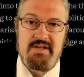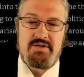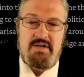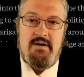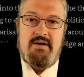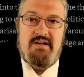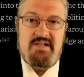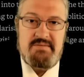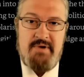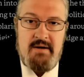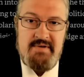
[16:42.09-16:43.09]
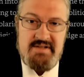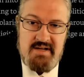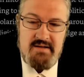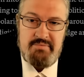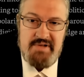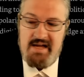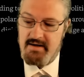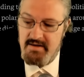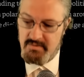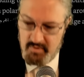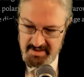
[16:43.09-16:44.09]
engineering experiments on the planet
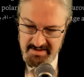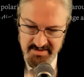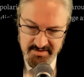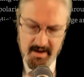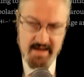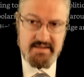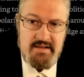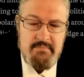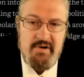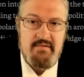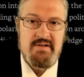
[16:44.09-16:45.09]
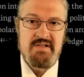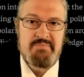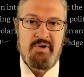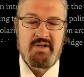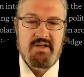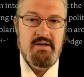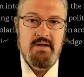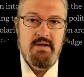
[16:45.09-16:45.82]
is what he's talking about in his book.